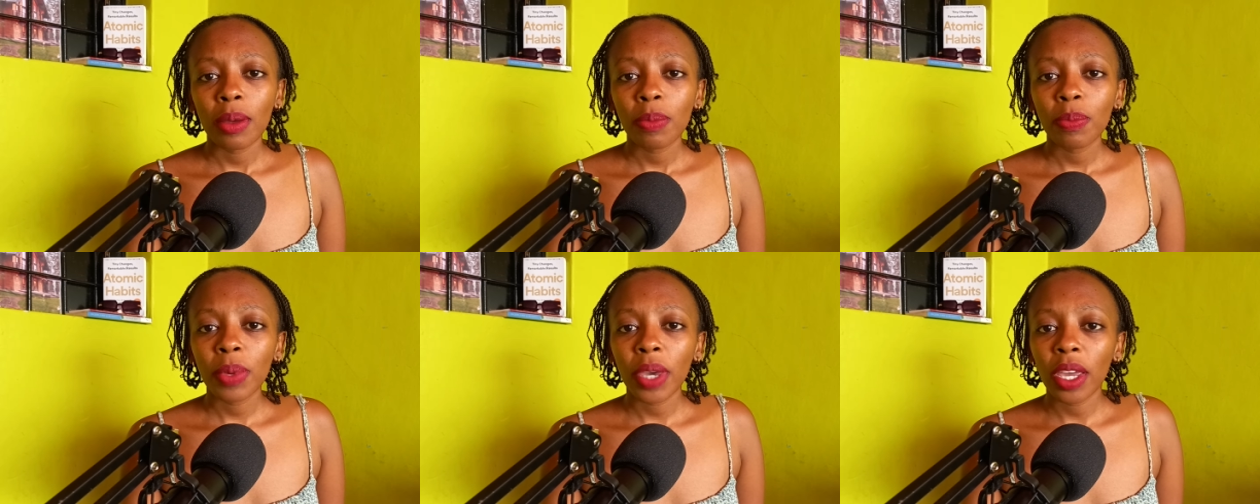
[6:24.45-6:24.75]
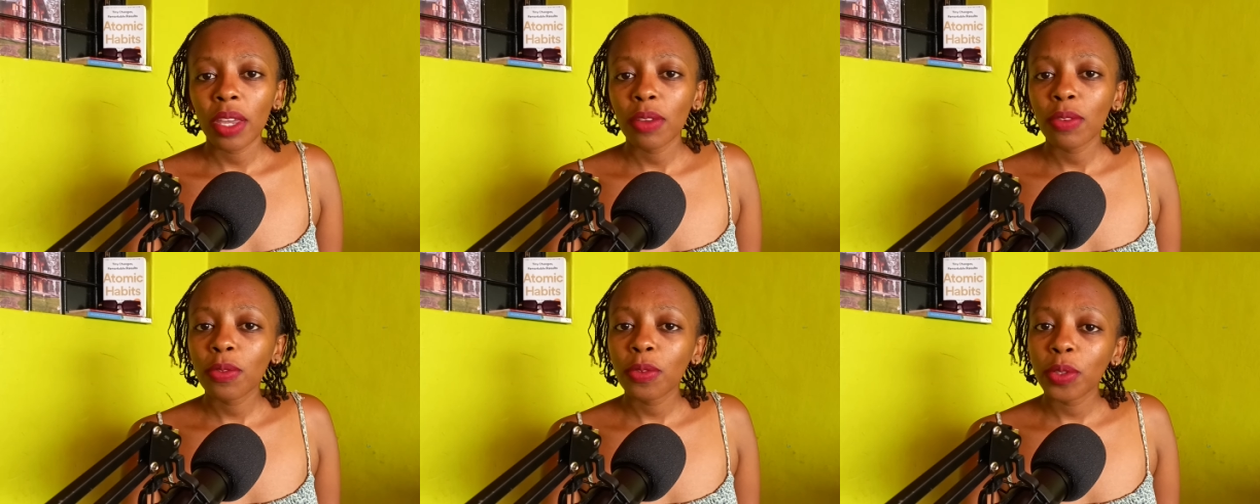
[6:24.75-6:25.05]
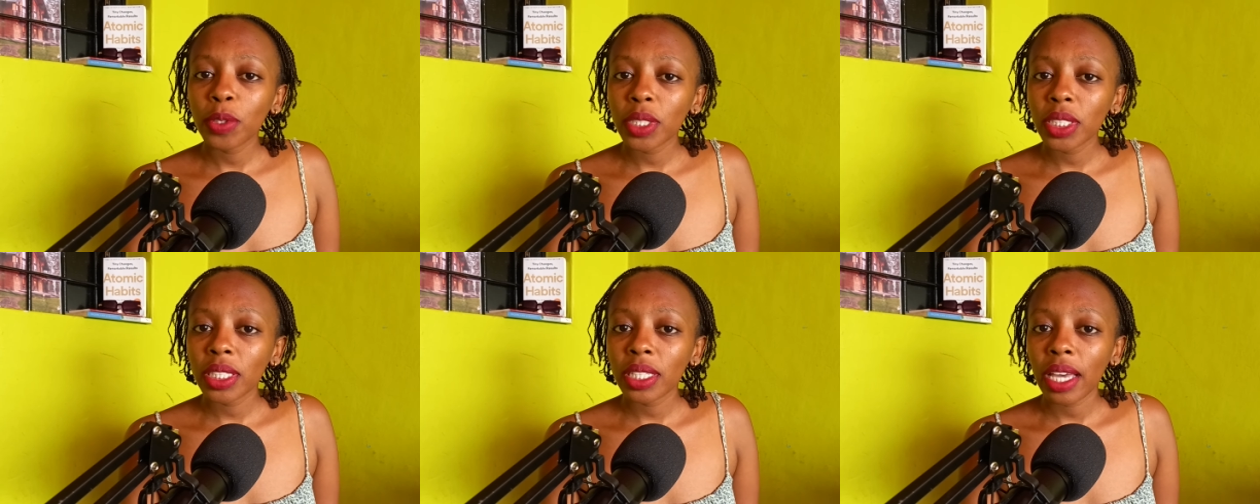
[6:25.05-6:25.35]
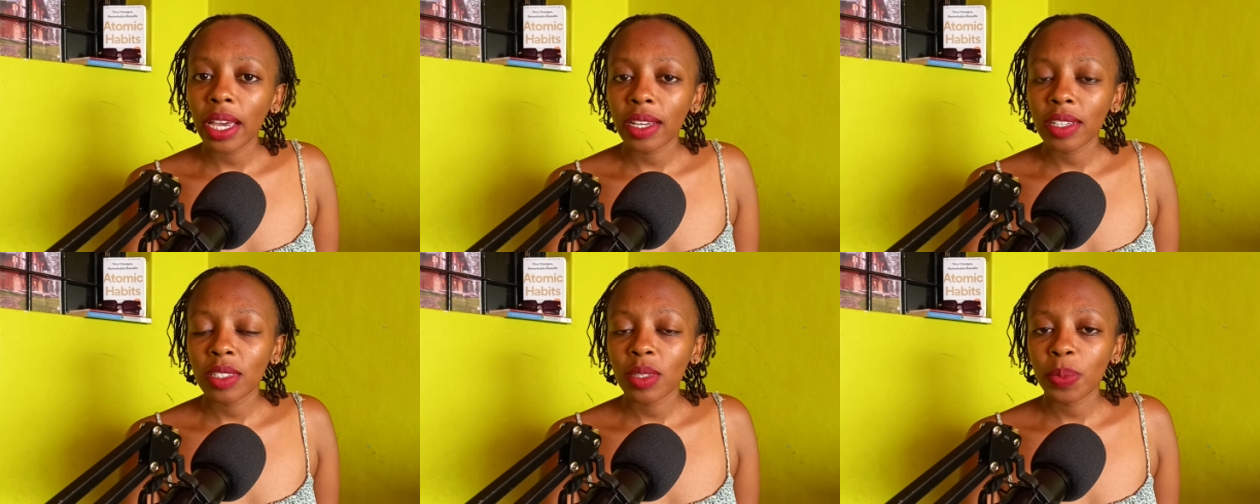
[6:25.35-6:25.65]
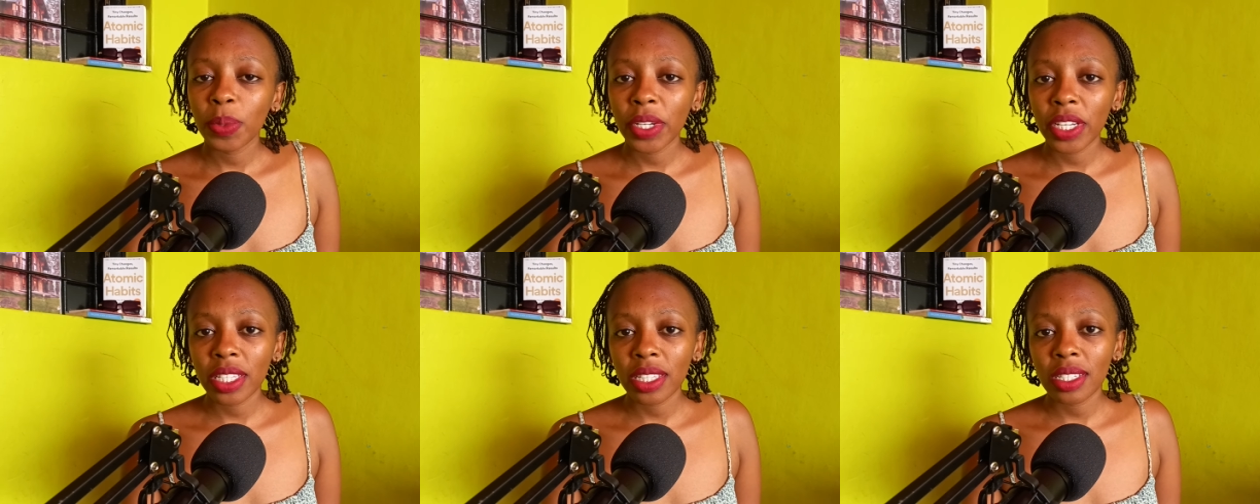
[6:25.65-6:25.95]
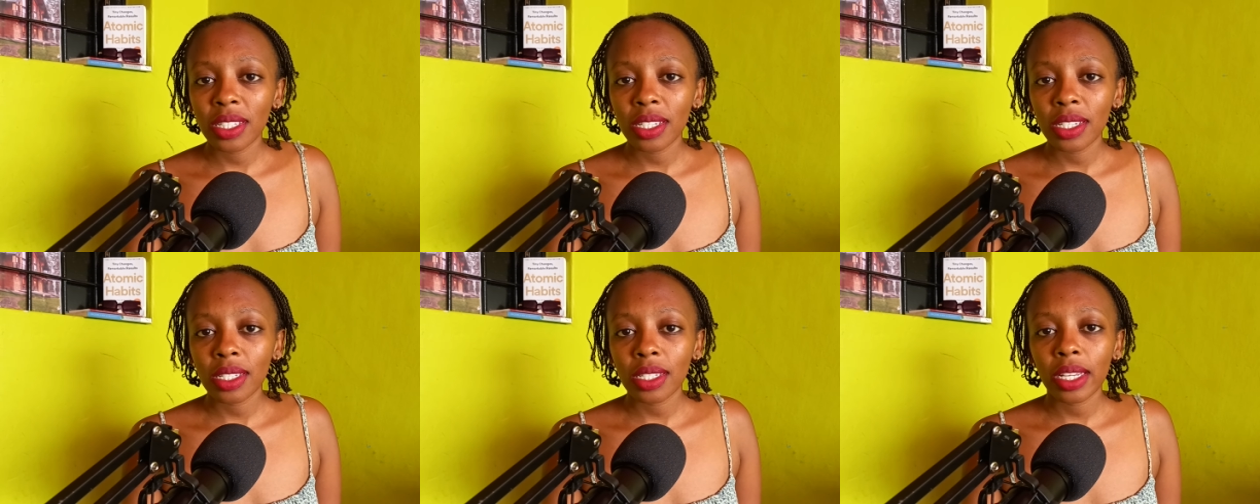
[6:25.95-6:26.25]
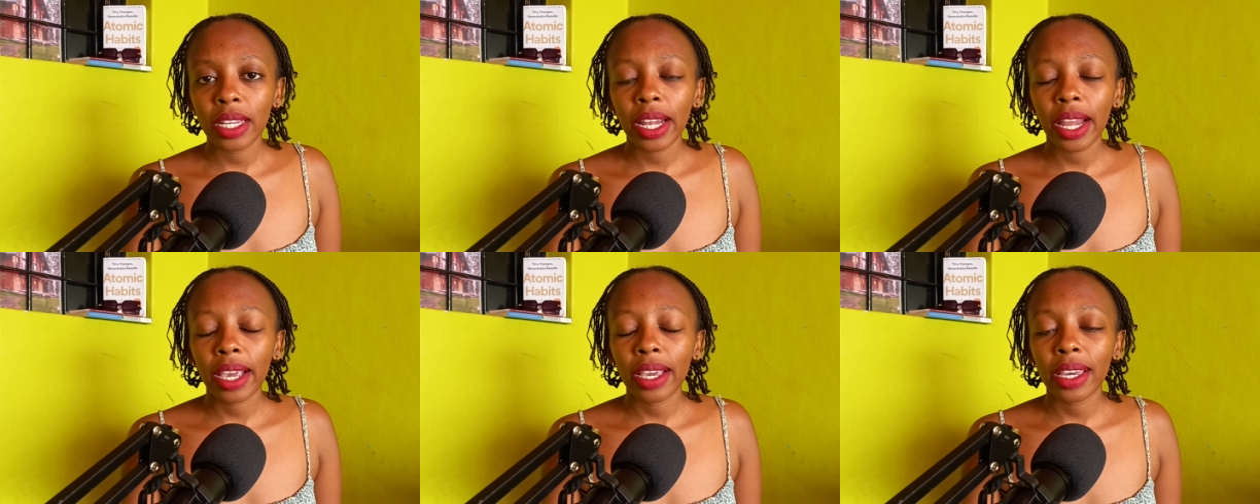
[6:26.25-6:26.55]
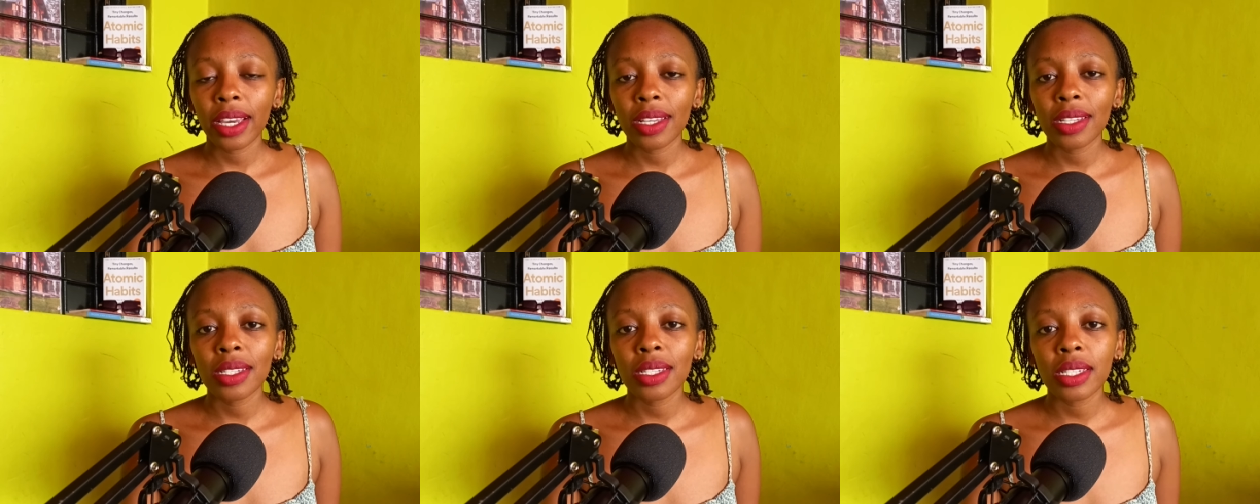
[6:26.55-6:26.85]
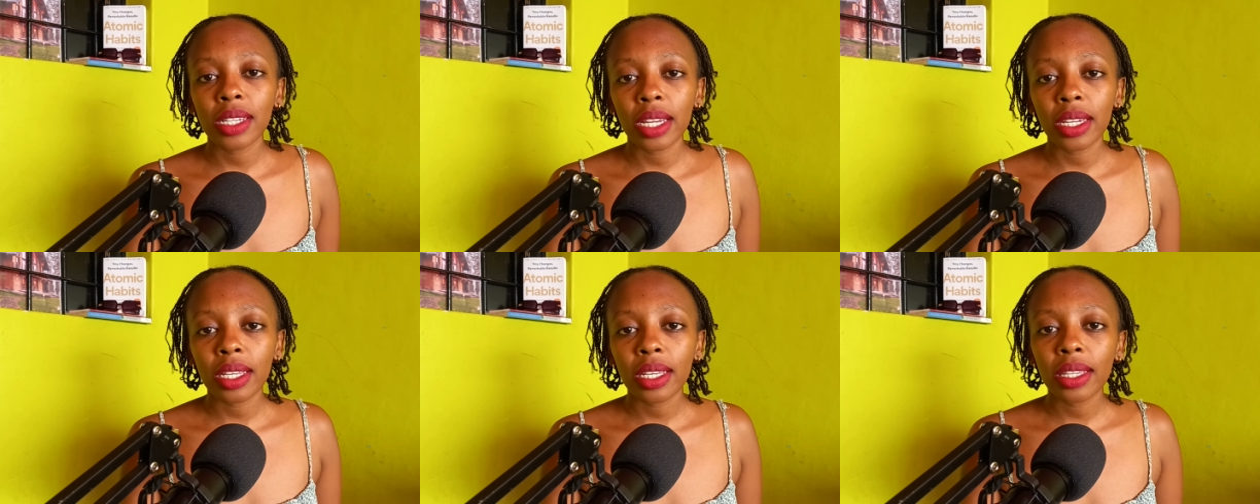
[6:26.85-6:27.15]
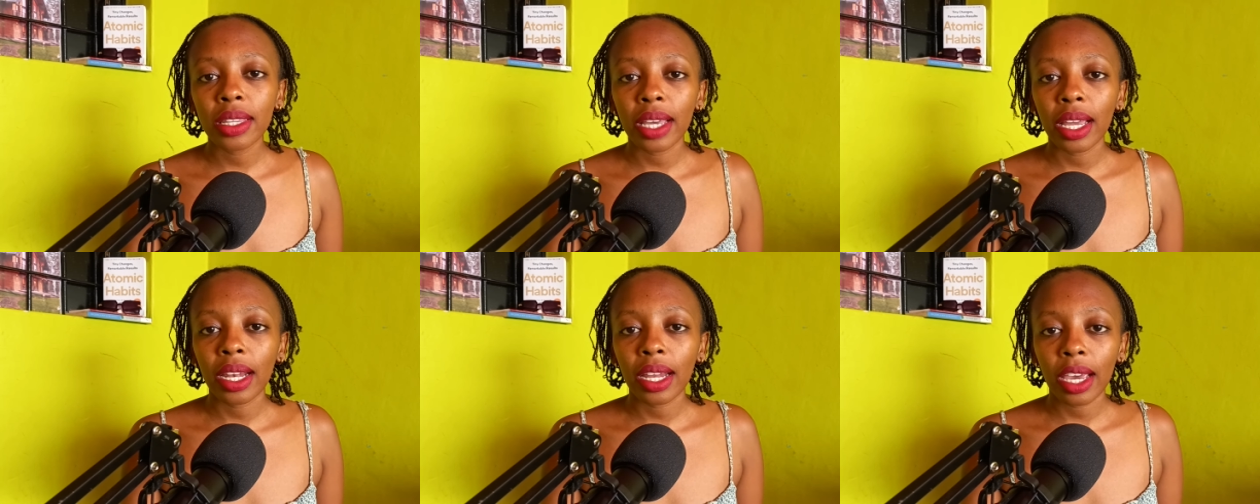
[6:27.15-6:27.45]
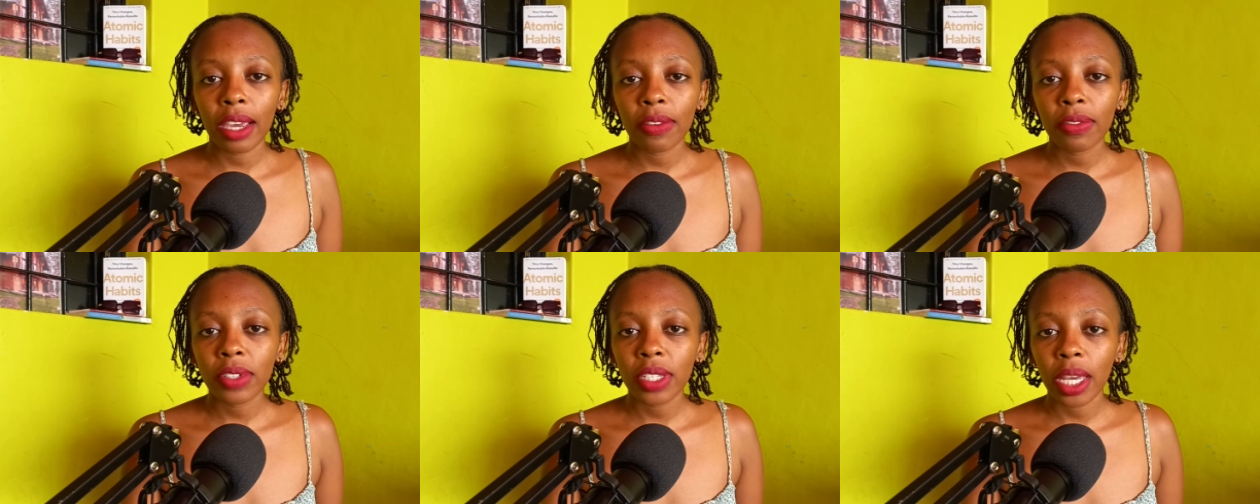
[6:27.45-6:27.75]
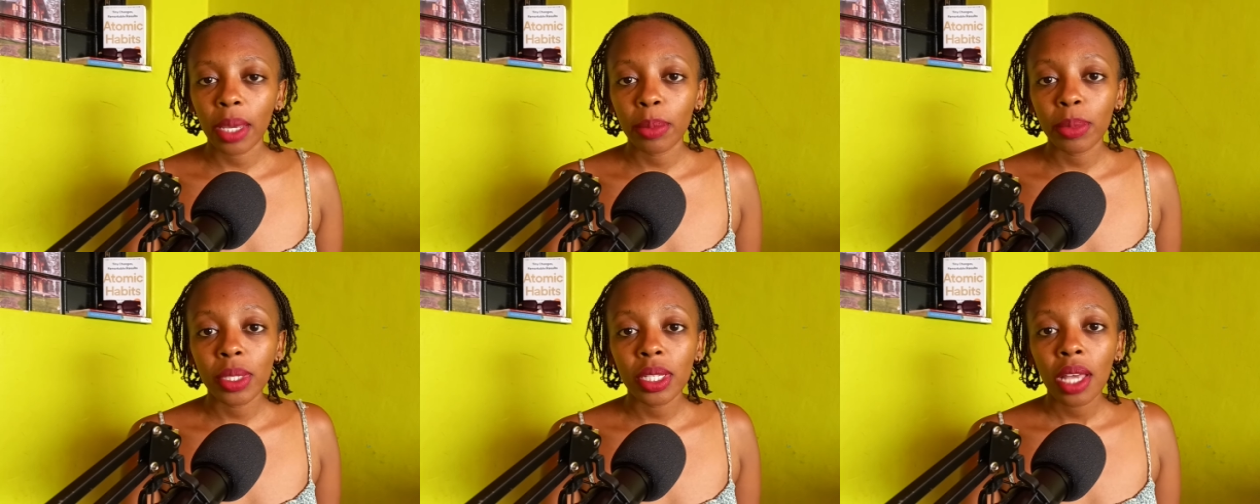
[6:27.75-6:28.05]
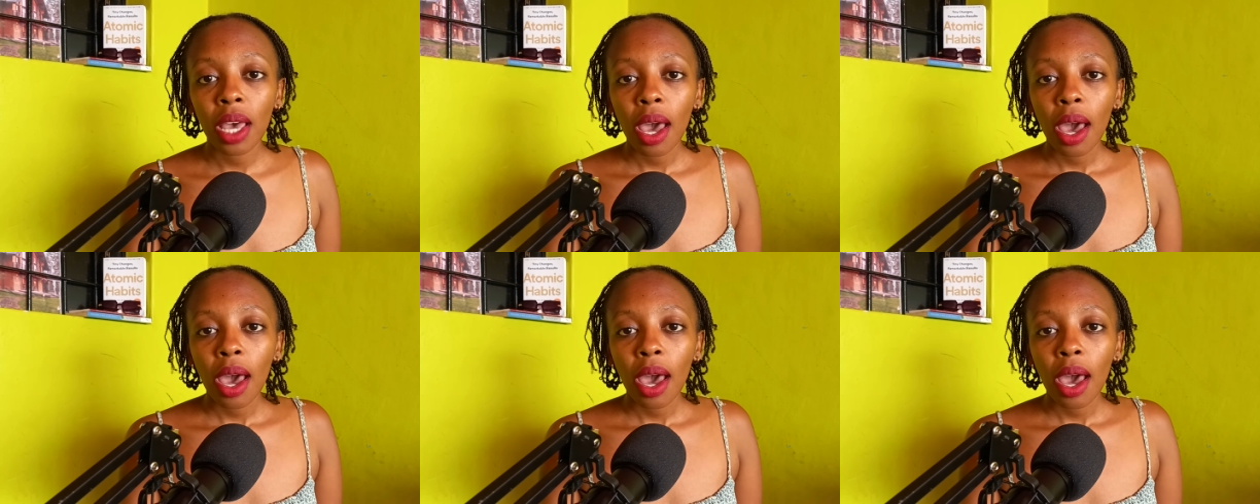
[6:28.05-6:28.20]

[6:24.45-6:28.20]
painful experiences and like extending their lifetimes,